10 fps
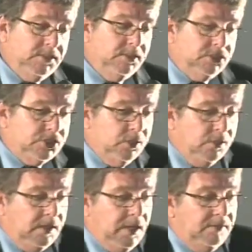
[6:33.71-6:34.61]
to ensure
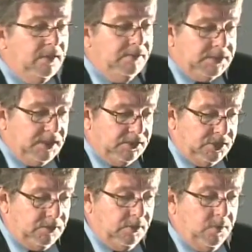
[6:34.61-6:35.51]
the level of
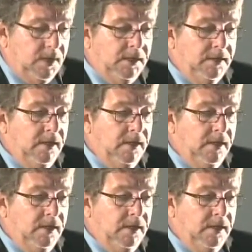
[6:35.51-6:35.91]
attention required